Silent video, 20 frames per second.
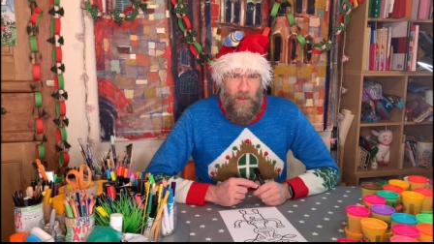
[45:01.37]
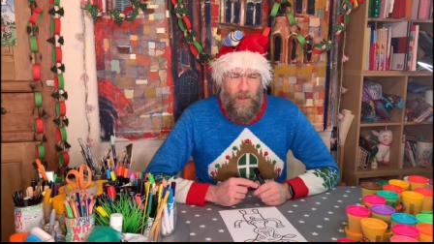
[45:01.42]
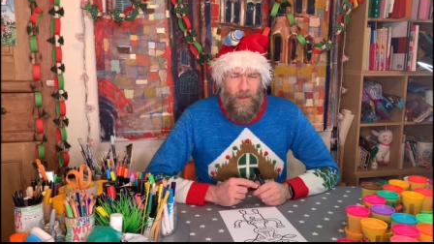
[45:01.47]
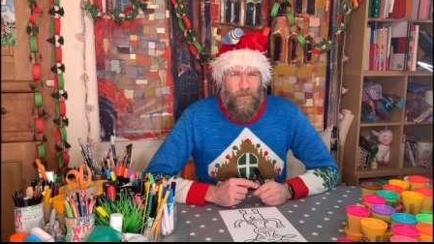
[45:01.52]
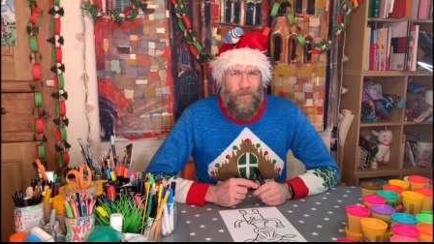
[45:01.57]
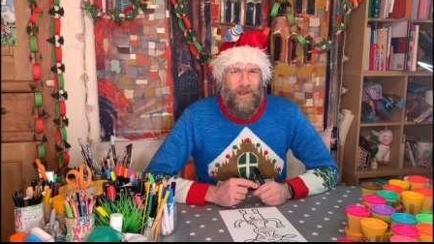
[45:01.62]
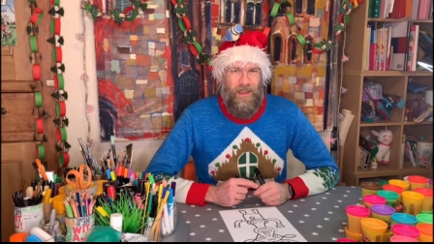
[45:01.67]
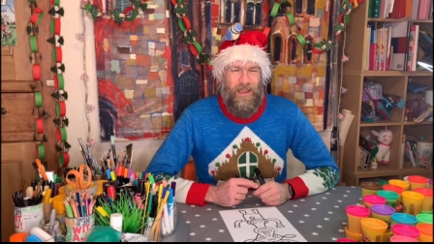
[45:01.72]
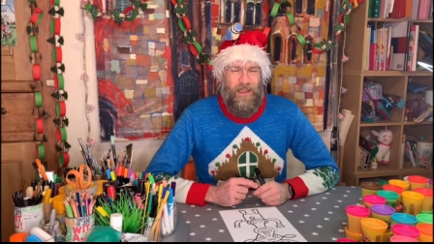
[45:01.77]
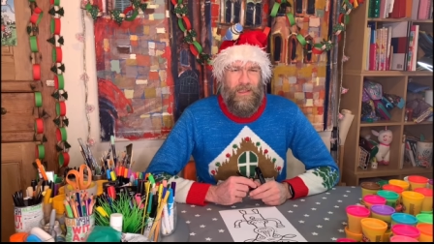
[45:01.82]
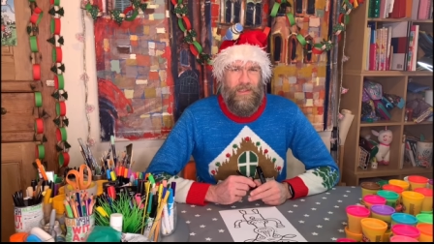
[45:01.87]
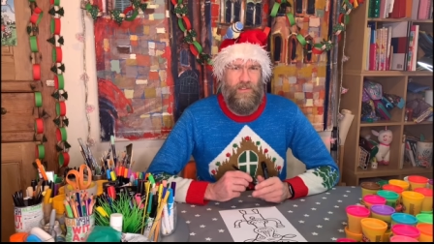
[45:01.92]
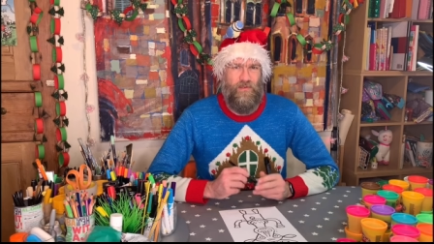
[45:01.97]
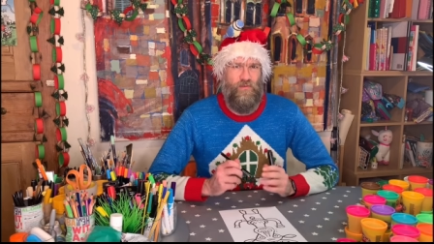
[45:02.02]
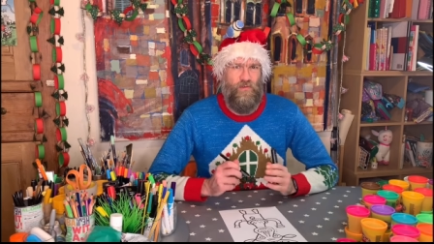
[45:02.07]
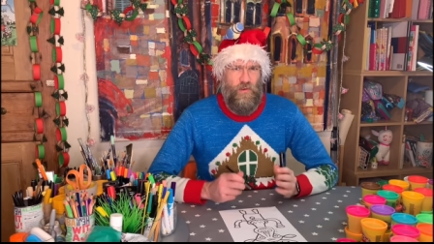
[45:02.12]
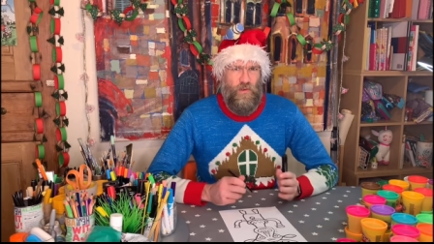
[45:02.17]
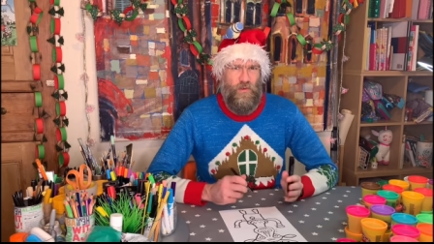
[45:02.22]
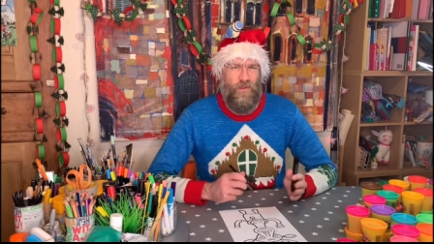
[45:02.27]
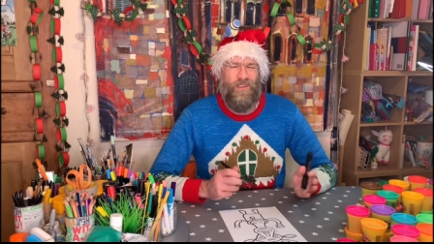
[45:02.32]
but he is
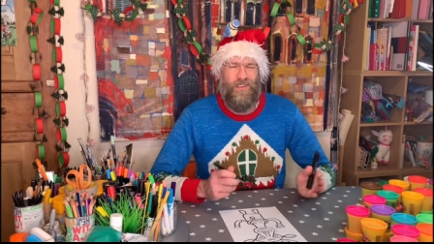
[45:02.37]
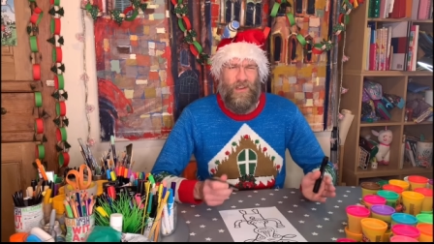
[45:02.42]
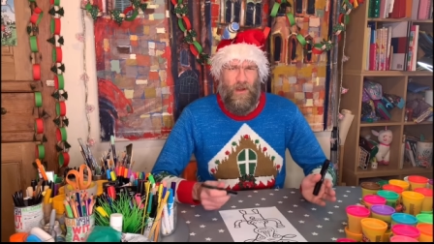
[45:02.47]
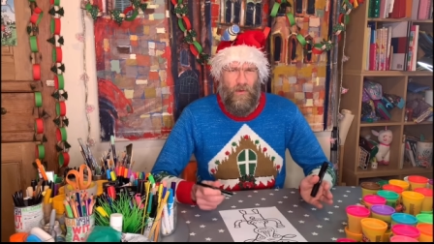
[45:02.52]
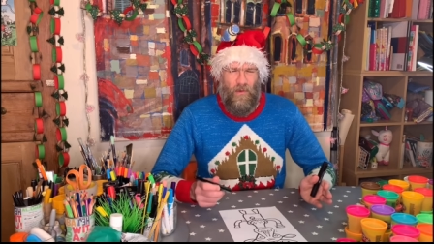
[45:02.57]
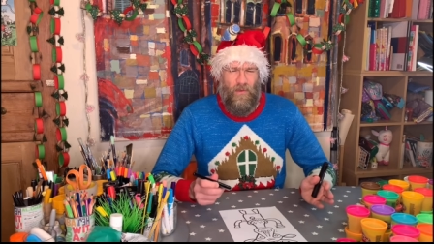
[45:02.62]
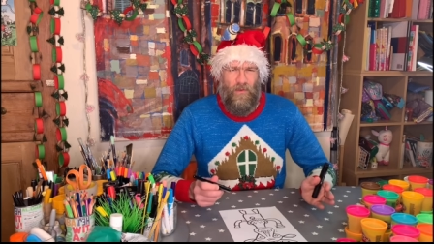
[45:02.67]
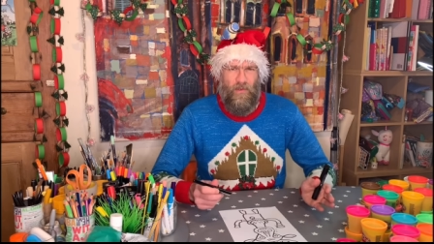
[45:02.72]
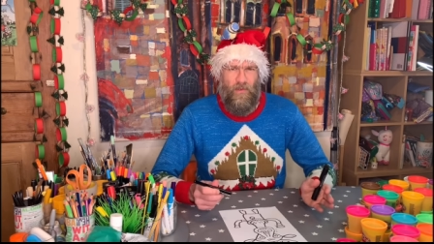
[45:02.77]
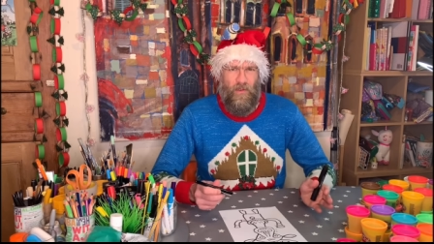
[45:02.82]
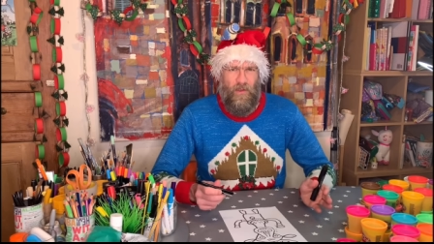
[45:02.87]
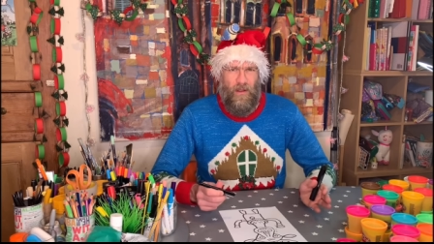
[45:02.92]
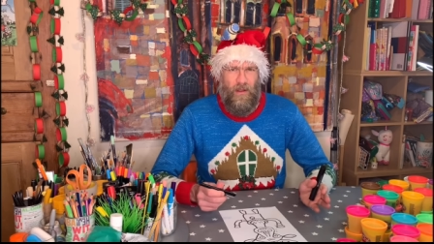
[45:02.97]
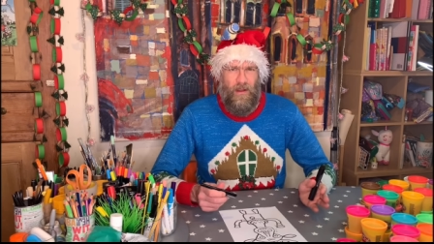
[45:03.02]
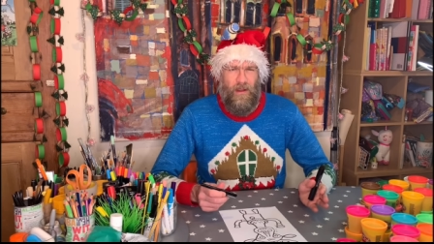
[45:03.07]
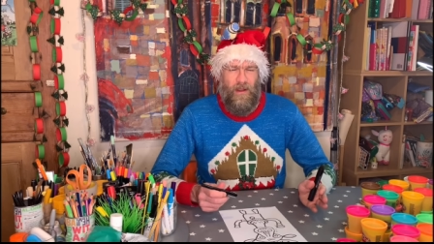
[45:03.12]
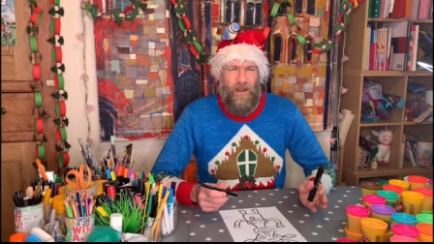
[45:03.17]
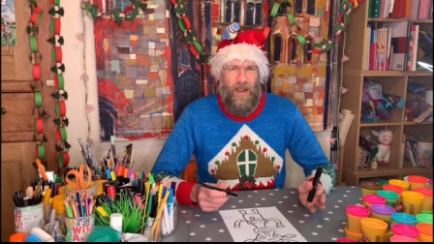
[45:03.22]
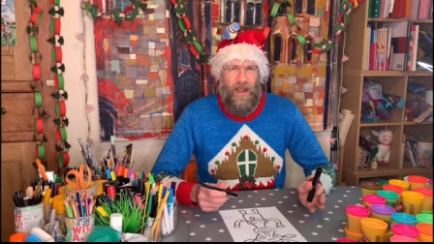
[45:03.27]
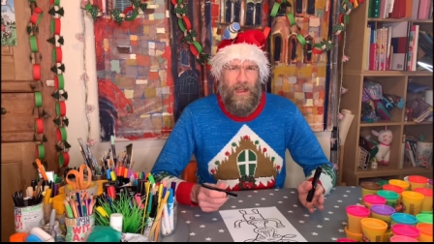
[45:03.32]
Rude Dolph
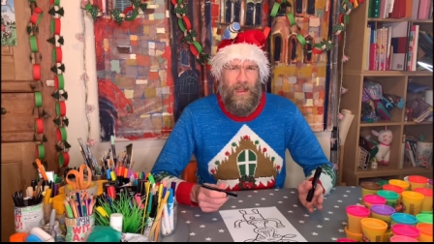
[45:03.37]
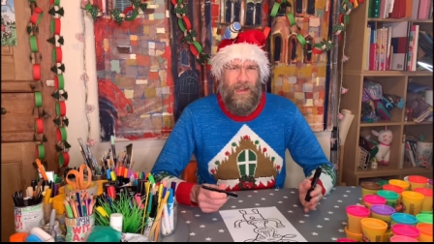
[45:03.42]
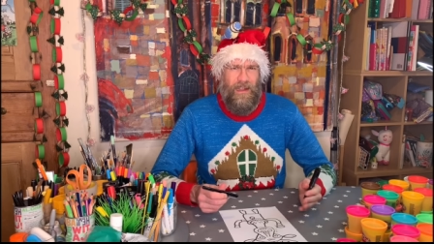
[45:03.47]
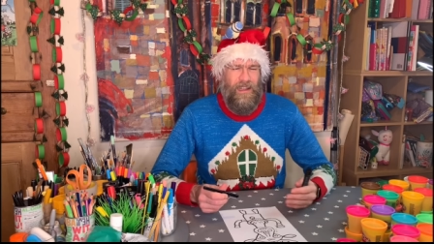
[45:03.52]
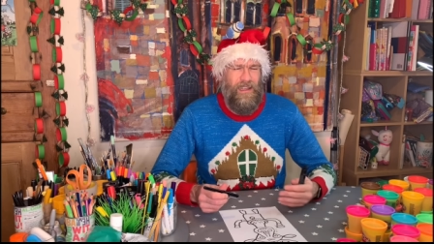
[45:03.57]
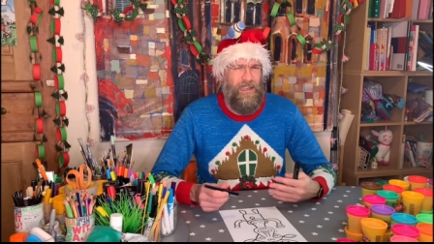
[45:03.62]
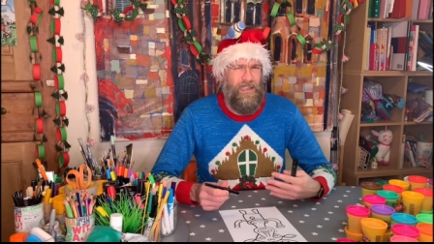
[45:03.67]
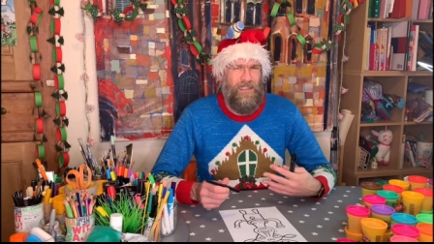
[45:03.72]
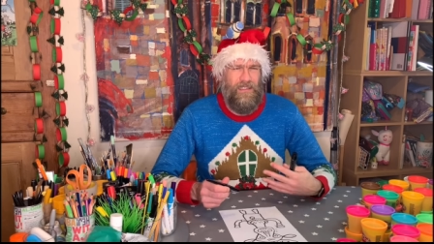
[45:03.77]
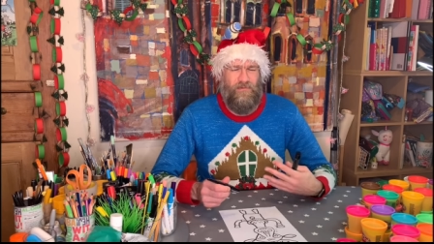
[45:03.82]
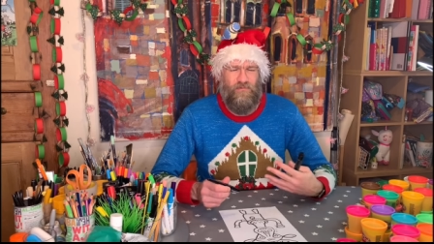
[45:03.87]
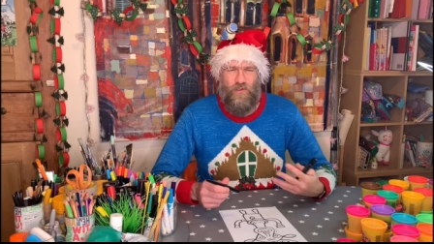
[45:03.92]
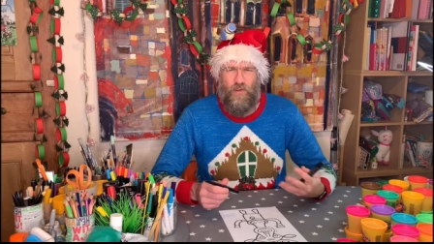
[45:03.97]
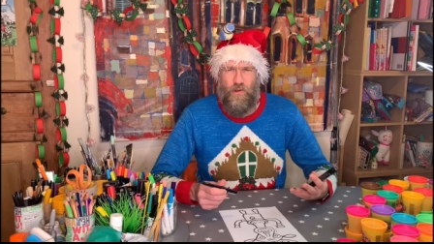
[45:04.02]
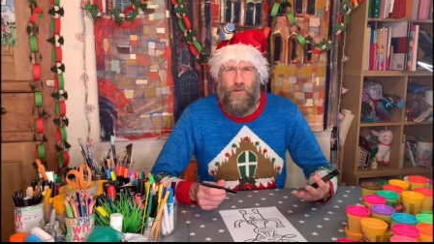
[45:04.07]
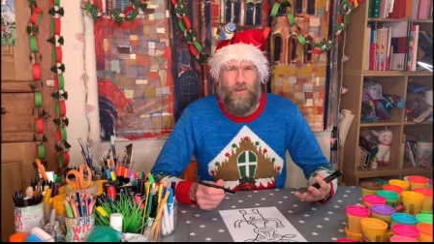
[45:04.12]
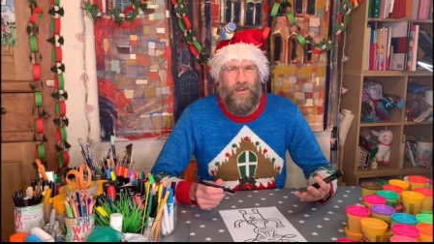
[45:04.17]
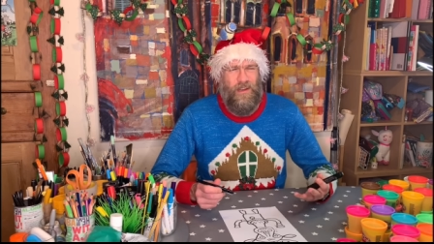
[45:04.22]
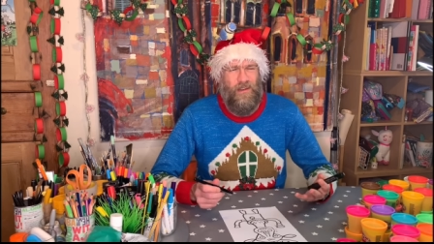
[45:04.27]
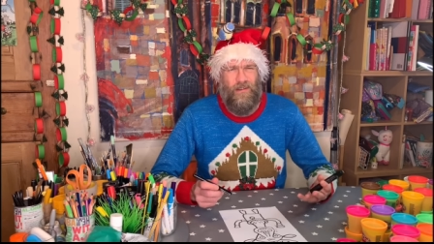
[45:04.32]
and he is
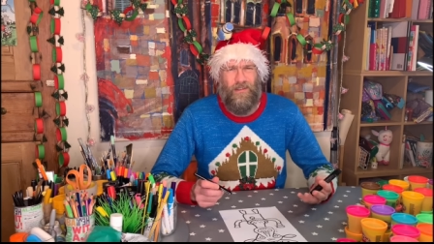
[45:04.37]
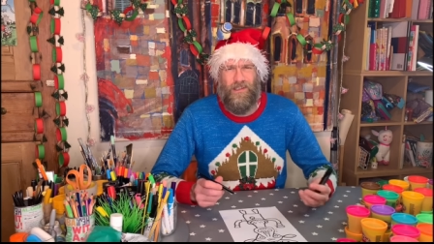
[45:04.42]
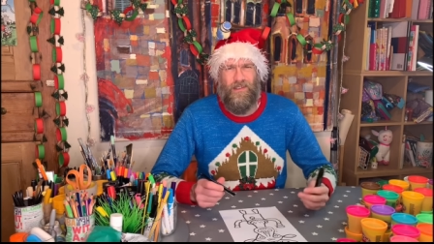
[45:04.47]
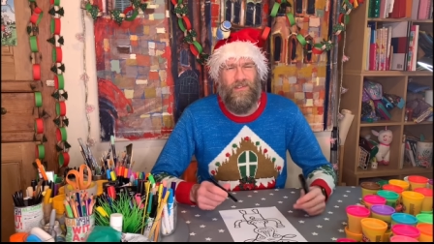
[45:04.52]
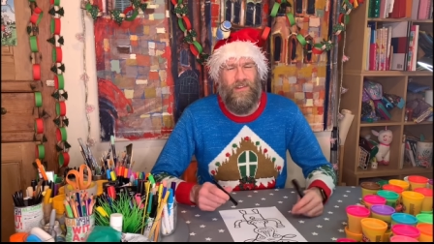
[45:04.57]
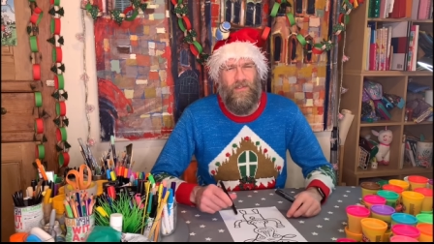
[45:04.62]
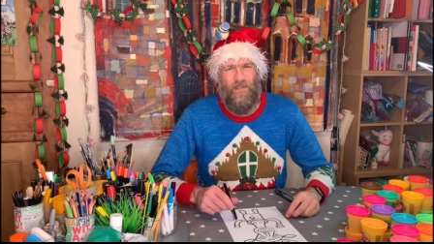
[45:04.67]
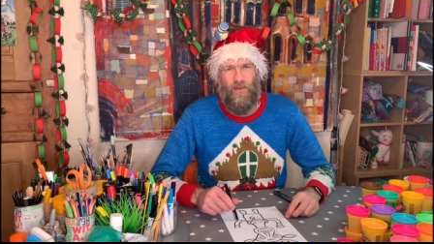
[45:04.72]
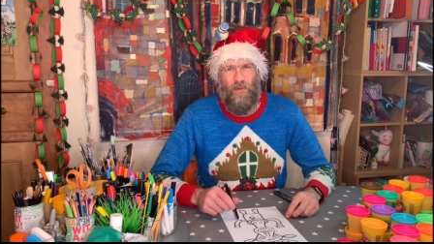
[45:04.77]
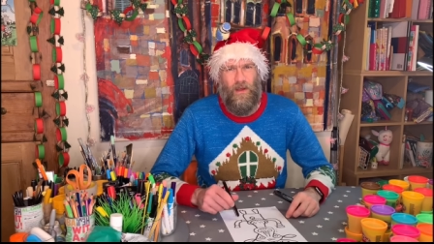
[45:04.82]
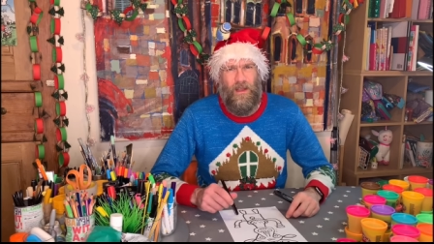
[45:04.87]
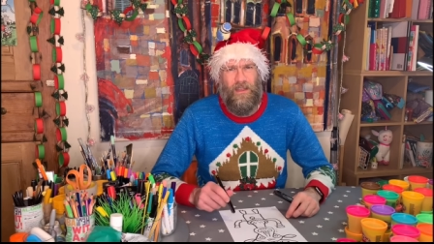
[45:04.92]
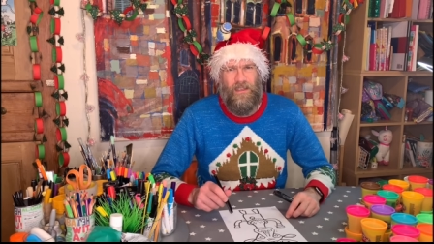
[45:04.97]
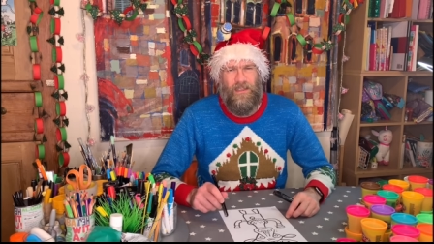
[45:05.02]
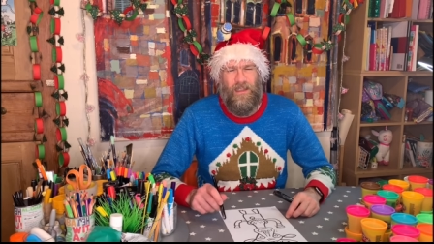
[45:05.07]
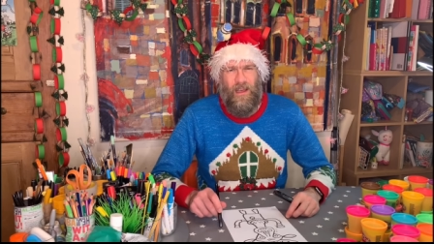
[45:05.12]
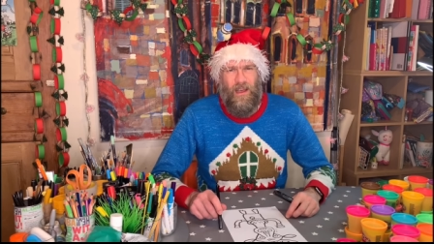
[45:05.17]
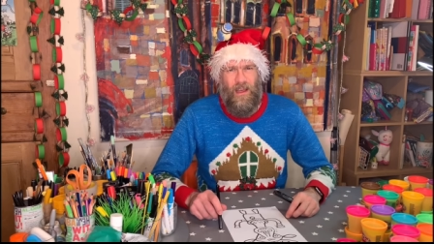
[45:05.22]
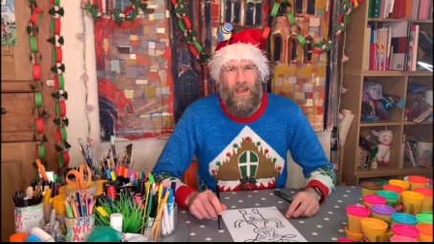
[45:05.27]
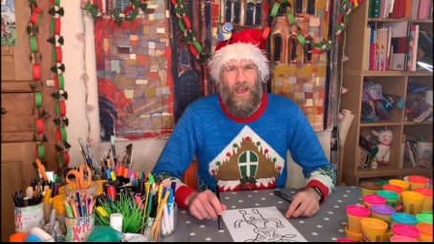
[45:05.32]
rude in lots of different ways.